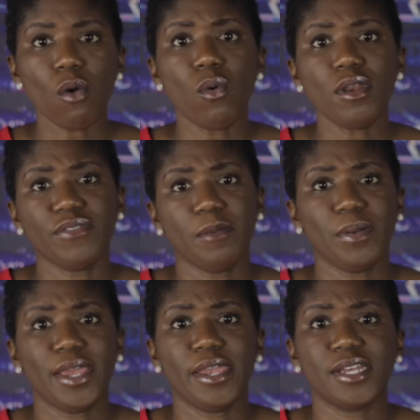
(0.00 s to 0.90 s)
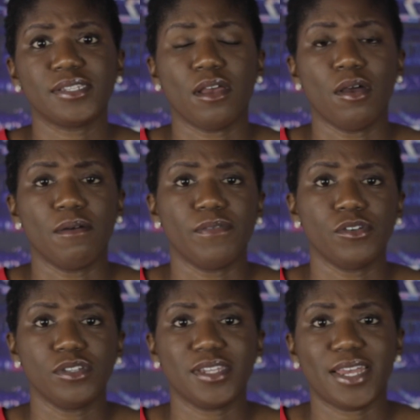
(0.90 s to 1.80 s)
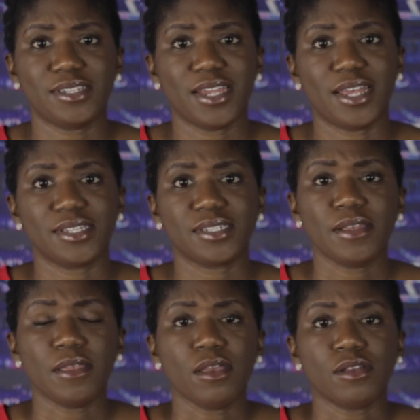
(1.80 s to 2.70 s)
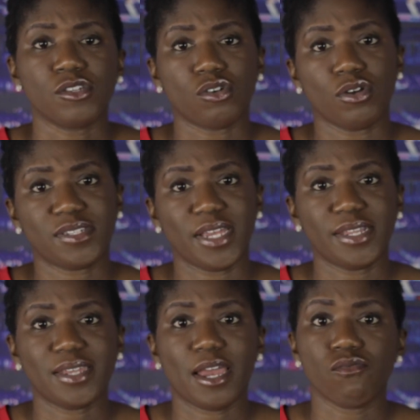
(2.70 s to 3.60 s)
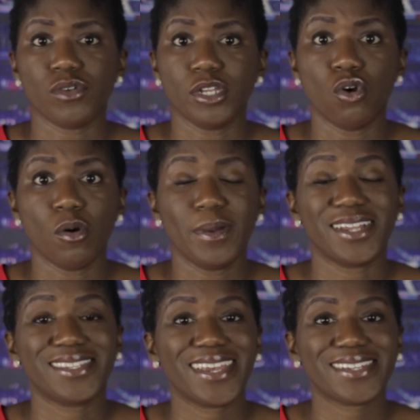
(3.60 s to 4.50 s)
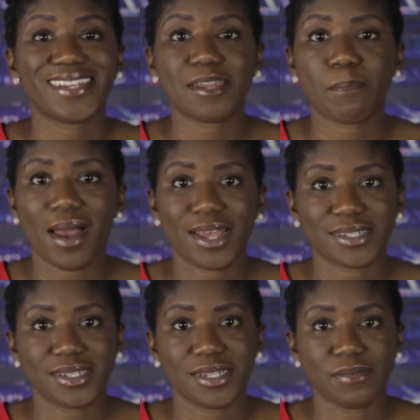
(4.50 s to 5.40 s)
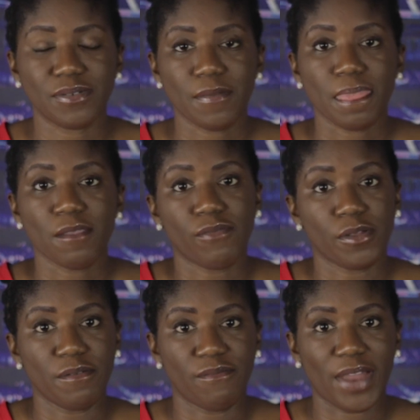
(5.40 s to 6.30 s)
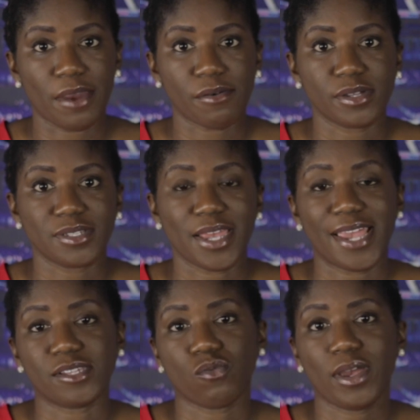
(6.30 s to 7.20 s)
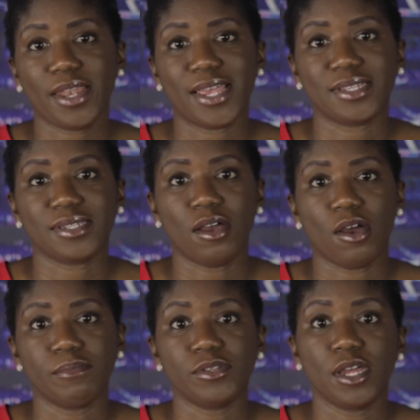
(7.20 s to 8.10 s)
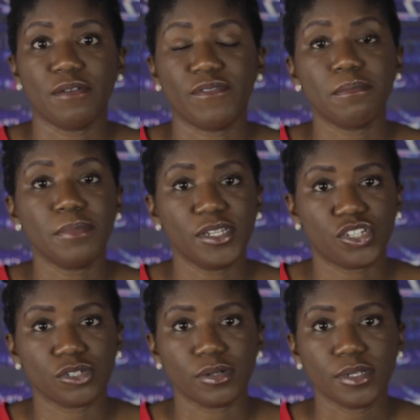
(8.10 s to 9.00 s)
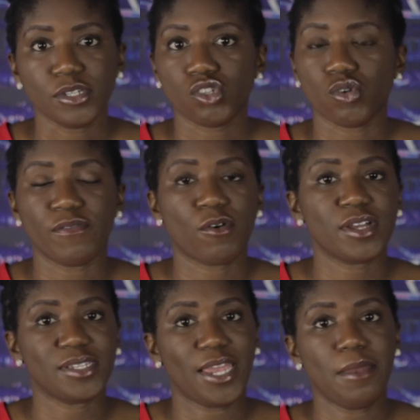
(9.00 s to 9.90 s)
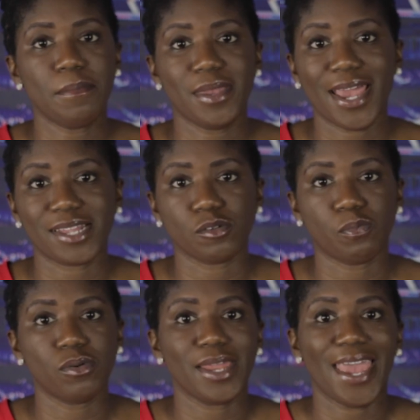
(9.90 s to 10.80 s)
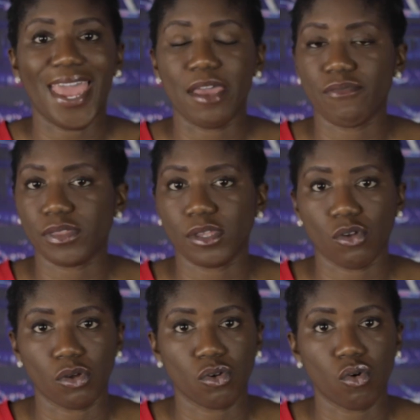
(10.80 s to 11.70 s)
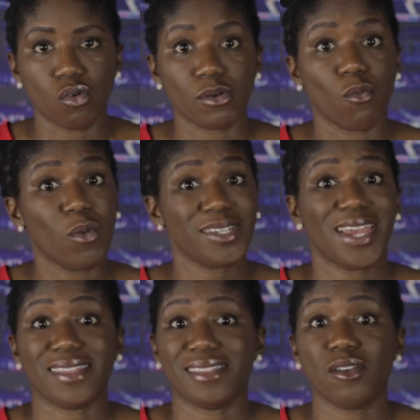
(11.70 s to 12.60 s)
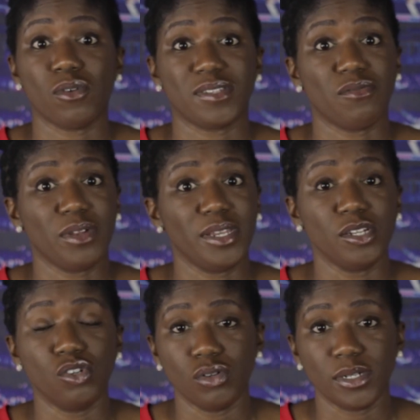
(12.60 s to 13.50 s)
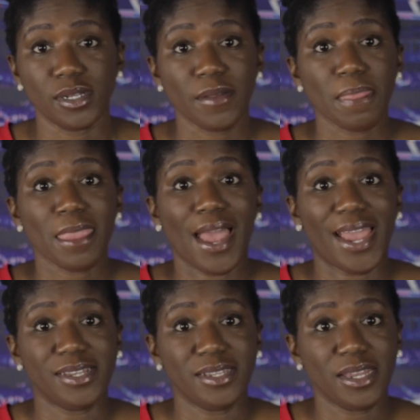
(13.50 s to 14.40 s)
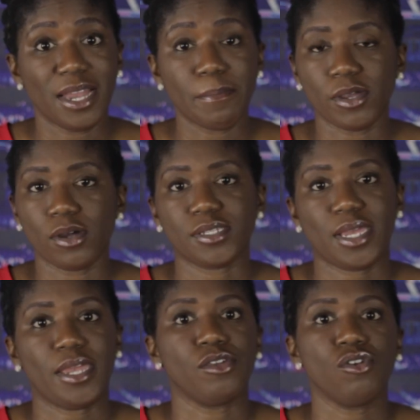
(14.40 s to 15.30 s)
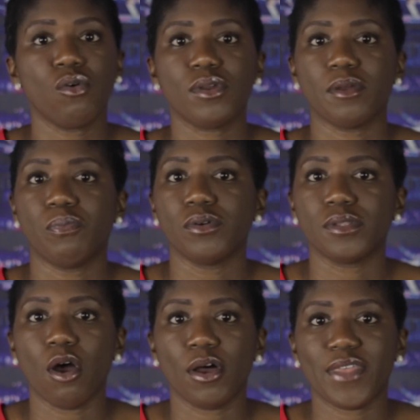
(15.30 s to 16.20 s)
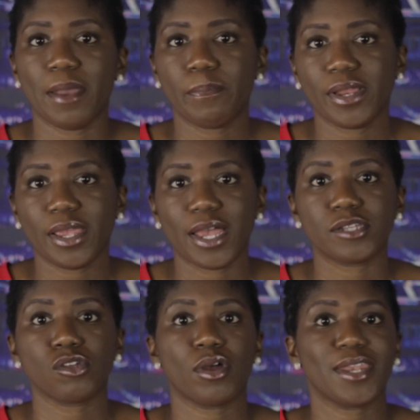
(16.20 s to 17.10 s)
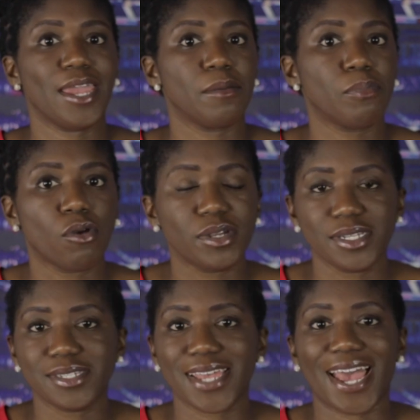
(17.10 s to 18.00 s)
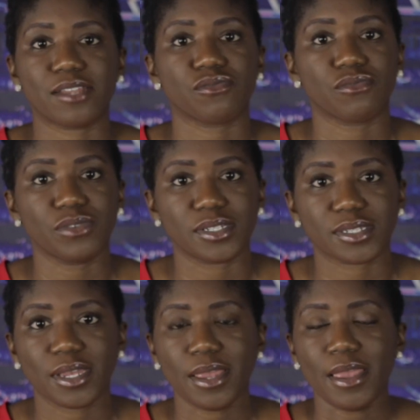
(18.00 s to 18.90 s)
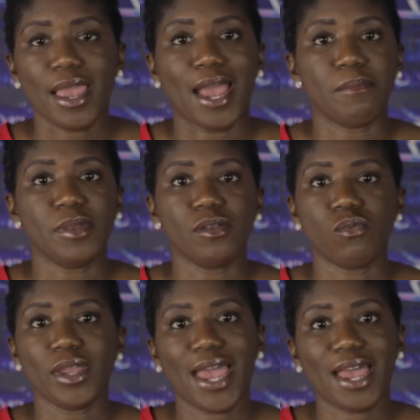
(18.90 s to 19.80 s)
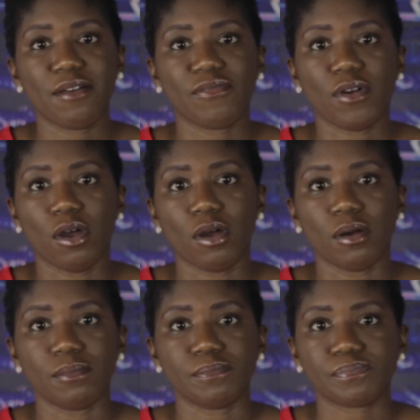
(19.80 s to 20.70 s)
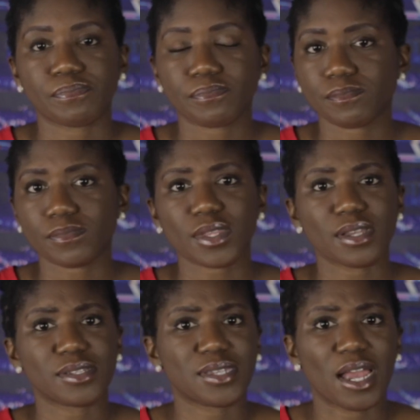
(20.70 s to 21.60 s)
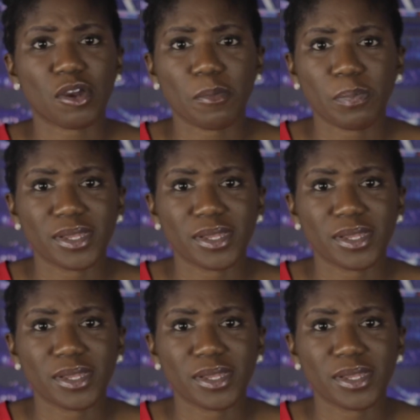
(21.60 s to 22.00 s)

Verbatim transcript: one of the players for Utah Jazz center Rudy Gobert tested positive for the virus, as well as Donovan Mitchell. So of course the NBA had to put everything on hold, which I think was a really good idea, because hey, you don't want to put other players, other employees at risk. I mean, we have some soccer